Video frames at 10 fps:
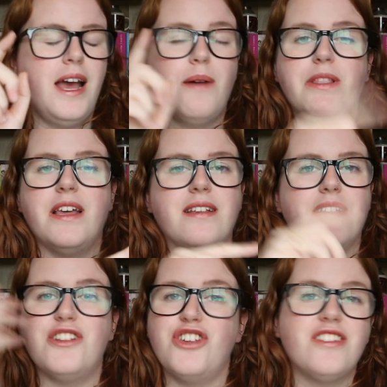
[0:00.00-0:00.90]
And with this,
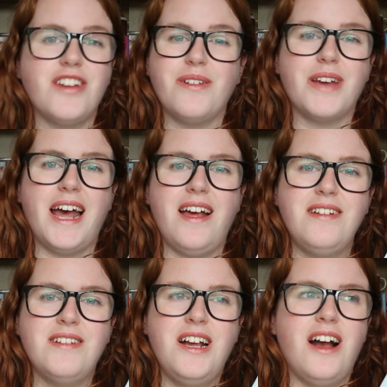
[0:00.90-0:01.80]
I just don't care.
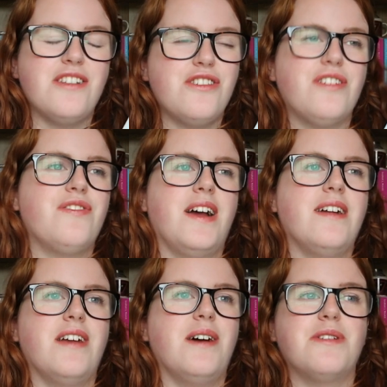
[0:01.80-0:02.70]
I just
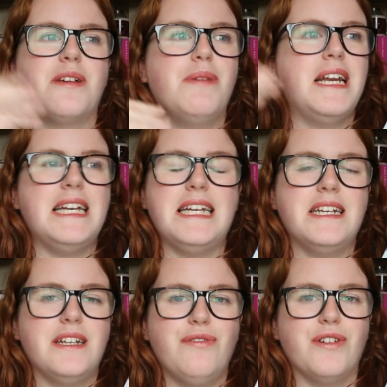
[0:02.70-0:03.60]
found that I was completely
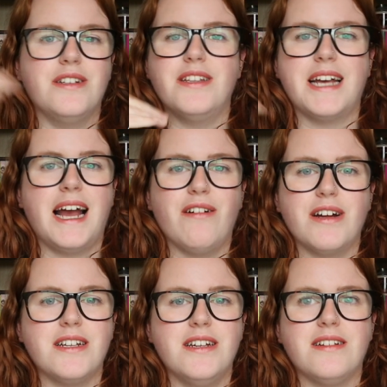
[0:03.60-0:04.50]
indifferent to the
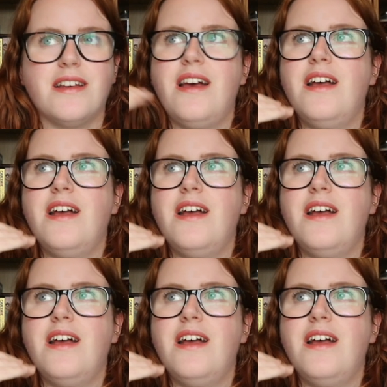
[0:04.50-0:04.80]
characters.